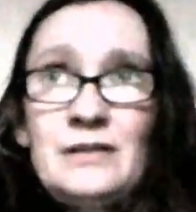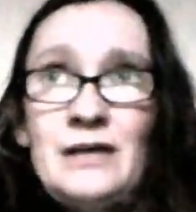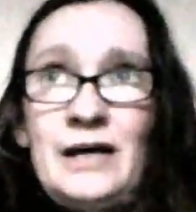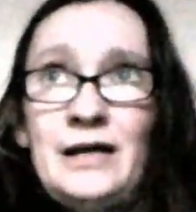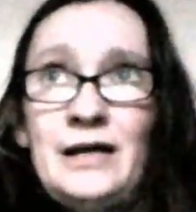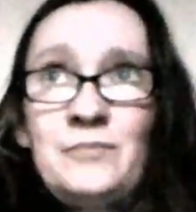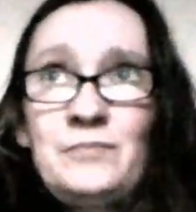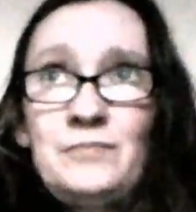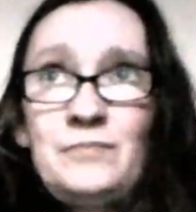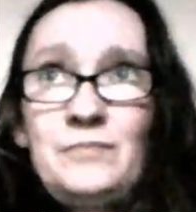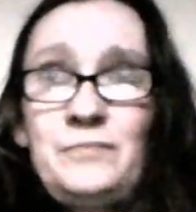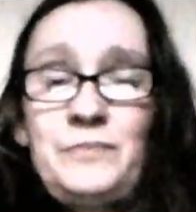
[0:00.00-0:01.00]

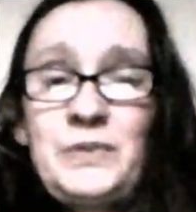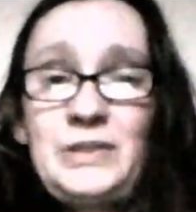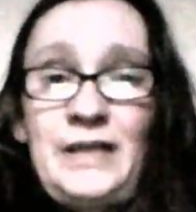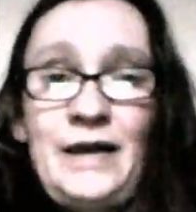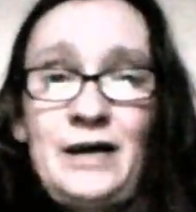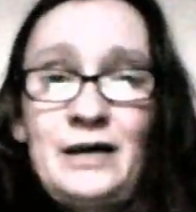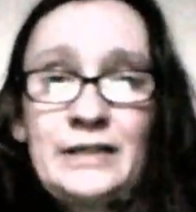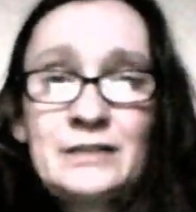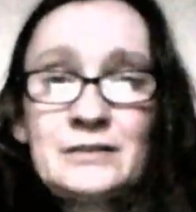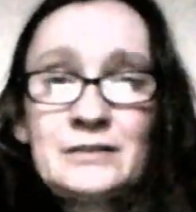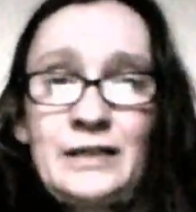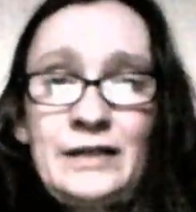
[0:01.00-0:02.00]
But yeah, I
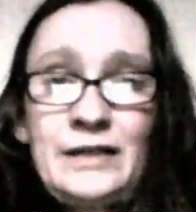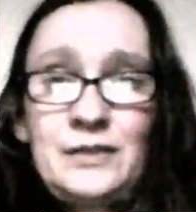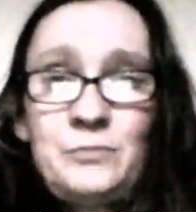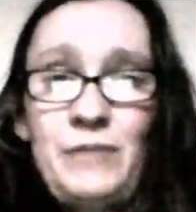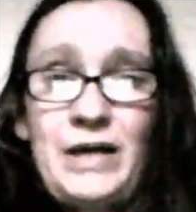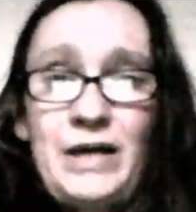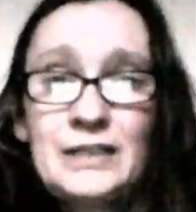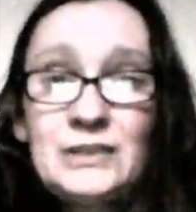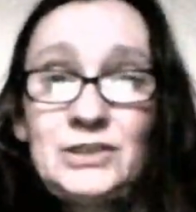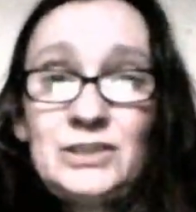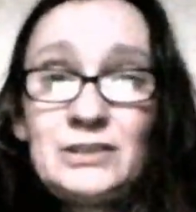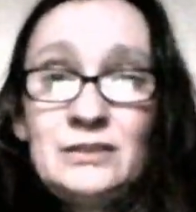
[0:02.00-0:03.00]
can
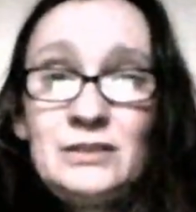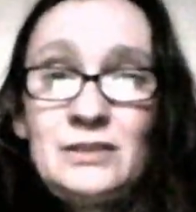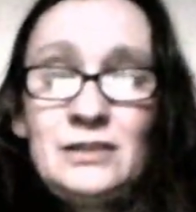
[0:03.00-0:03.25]
manage